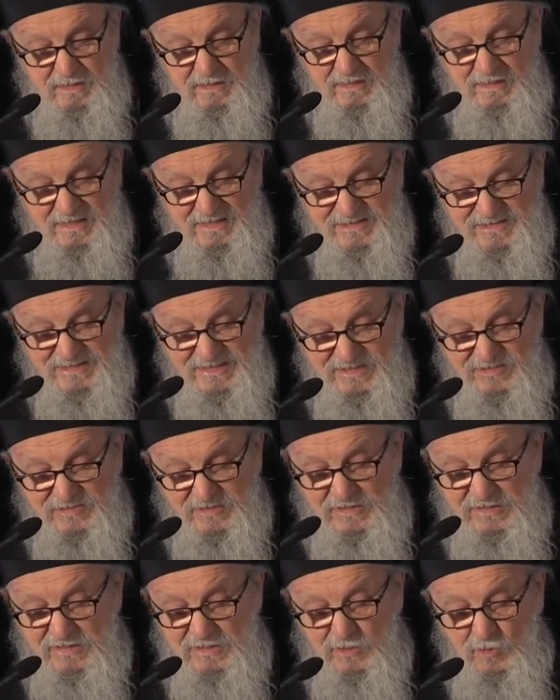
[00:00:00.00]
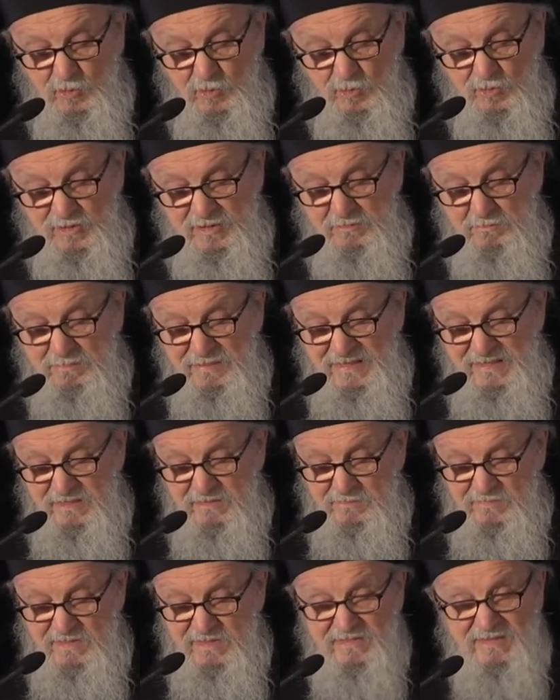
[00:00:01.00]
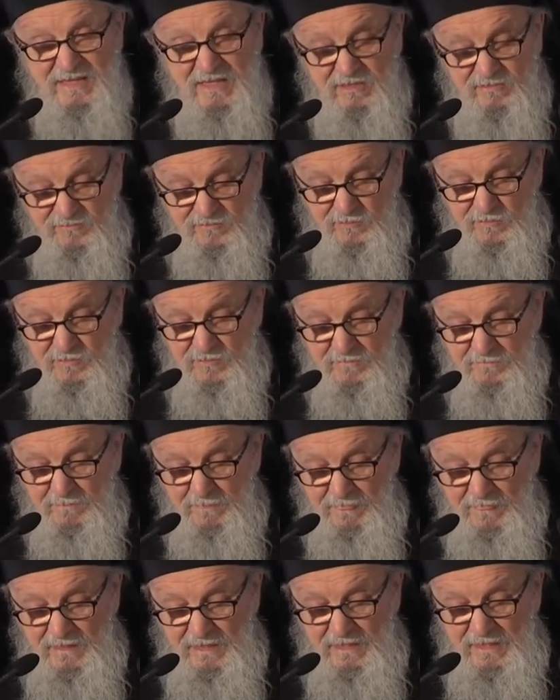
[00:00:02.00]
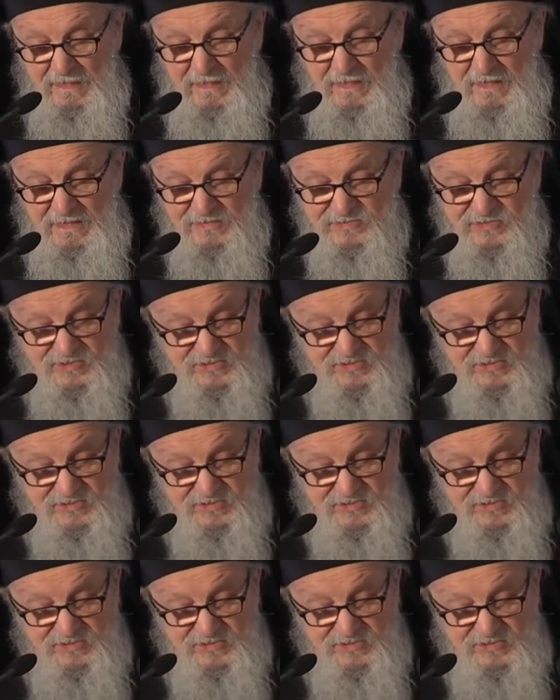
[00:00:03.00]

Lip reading: necessity or impediment. Therefore, as